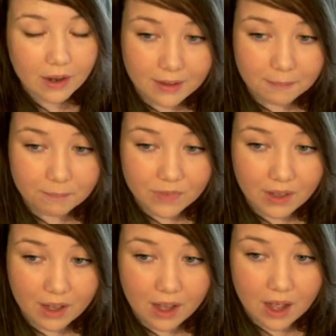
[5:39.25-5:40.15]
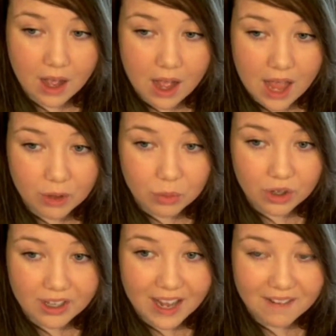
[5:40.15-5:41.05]
And
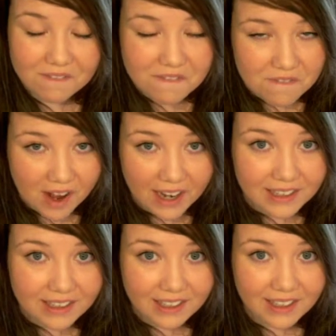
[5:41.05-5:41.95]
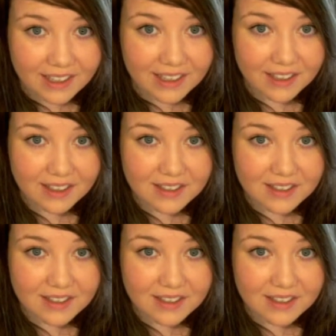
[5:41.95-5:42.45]
Edward can finally